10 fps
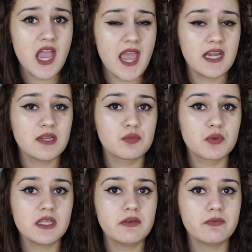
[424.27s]
And it
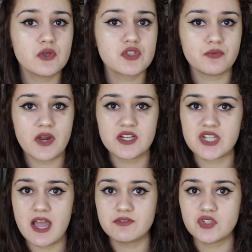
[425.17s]
really feels fresh
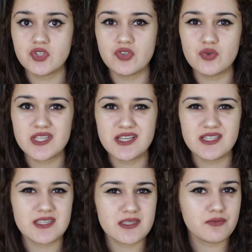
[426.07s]
after you use
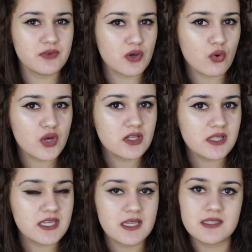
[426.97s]
it. It doesn't feel
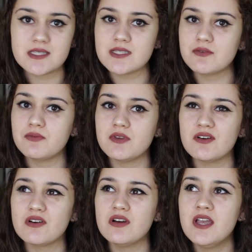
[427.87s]
oily. It doesn't
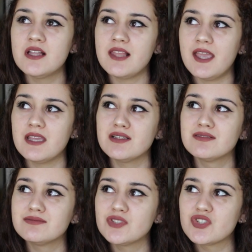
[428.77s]
feel like
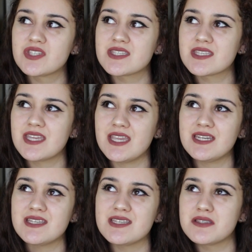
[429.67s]
your
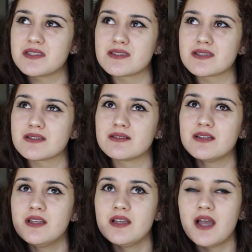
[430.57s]
skin is,
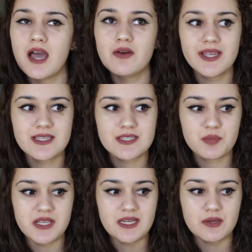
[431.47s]
how do I
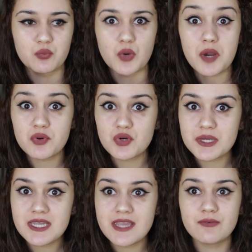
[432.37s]
explain it,
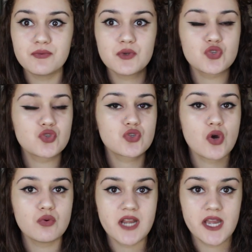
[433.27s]
rubbery. It feels
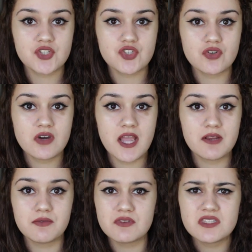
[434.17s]
so natural,
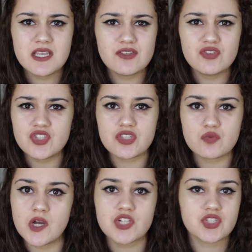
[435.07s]
and it feels like you
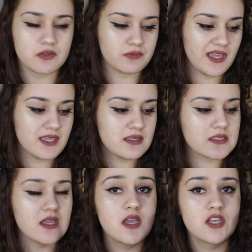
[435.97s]
just washed your
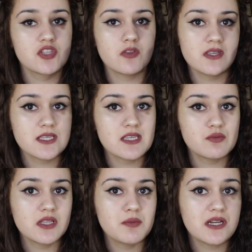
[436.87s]
face. So this has
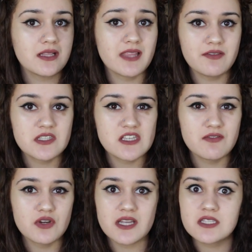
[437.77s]
really been a
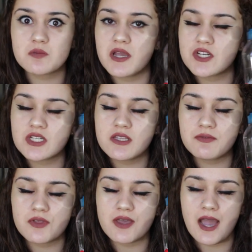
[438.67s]
lifesaver, especially
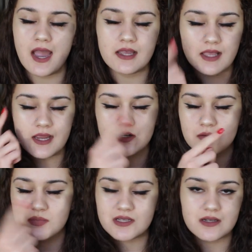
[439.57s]
for the
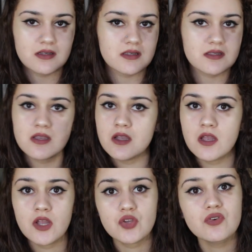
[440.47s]
eyeliner, because
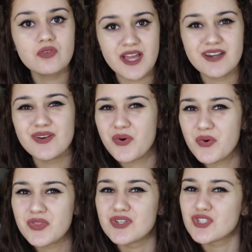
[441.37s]
you do not
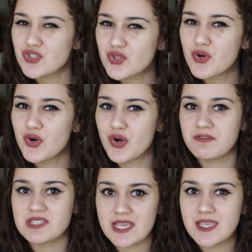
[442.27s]
know the struggle
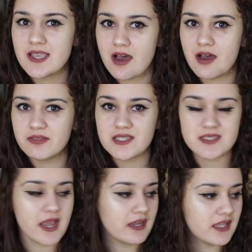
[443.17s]
of taking off
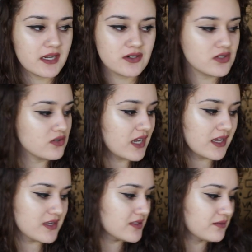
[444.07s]
this eyeliner, you
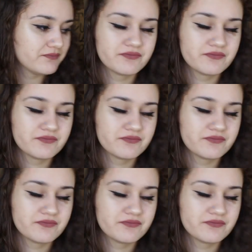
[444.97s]
guys.